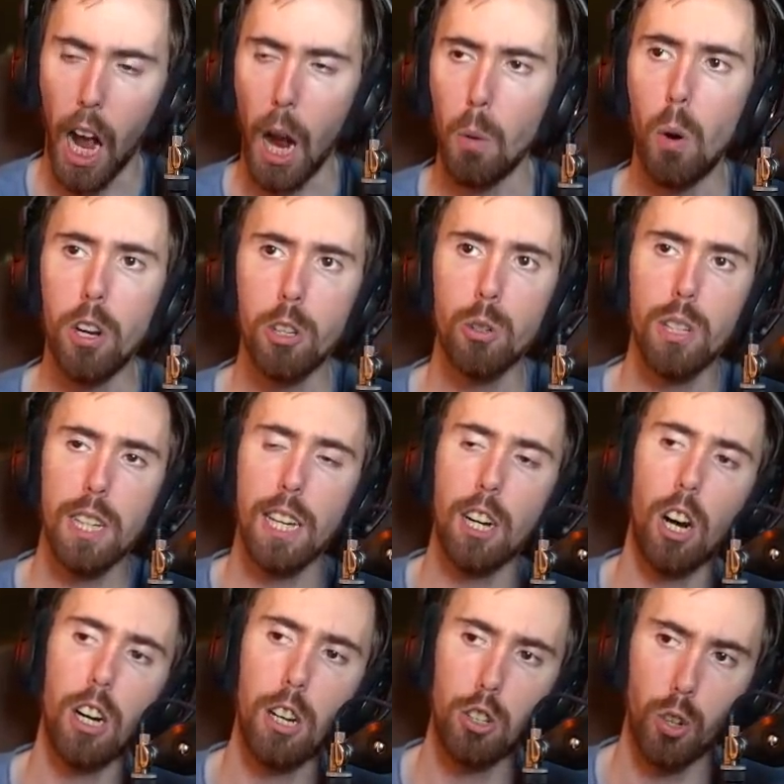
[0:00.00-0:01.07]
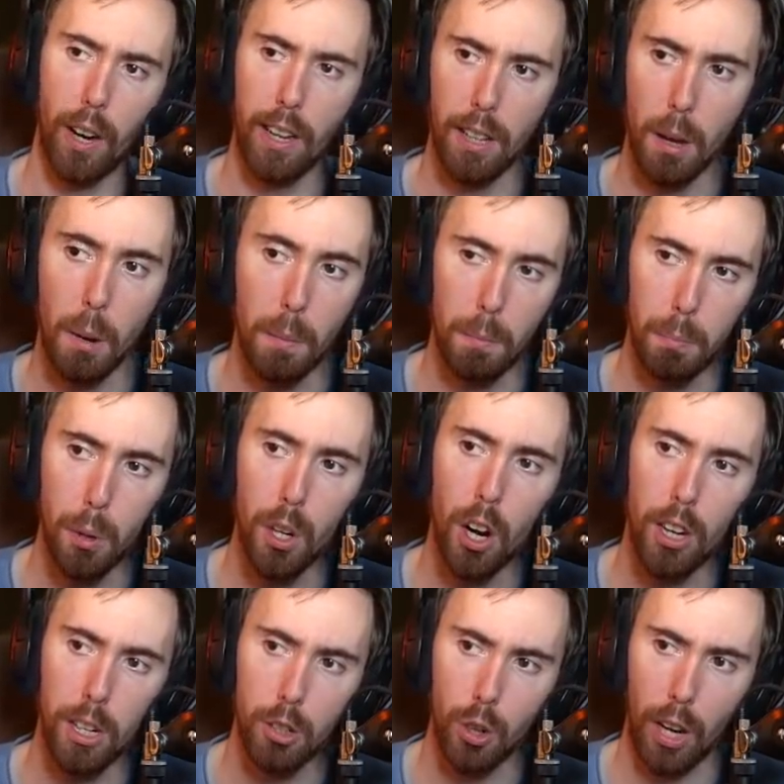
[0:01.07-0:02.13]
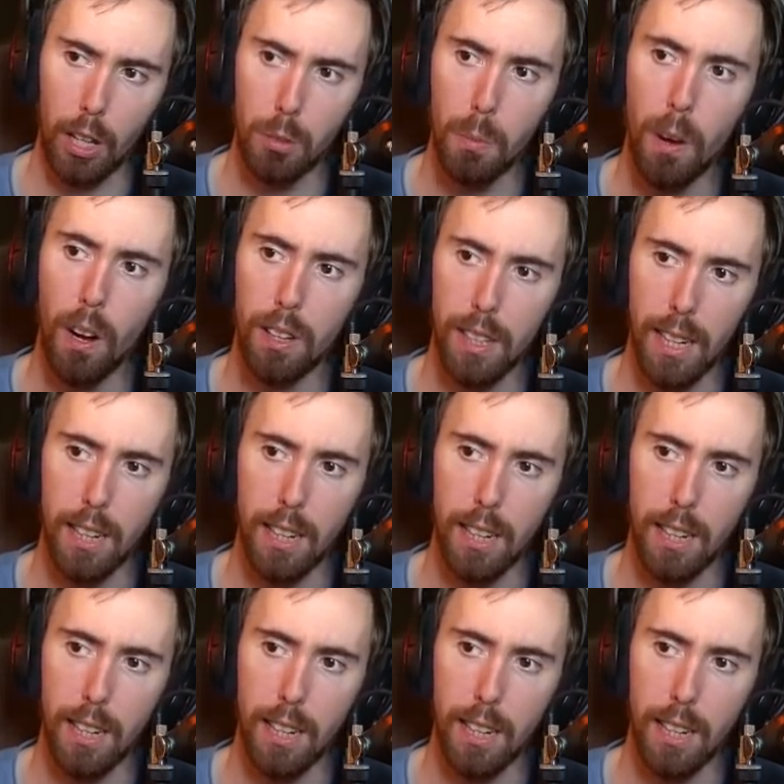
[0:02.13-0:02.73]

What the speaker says: I want you to get on a put on a Transmog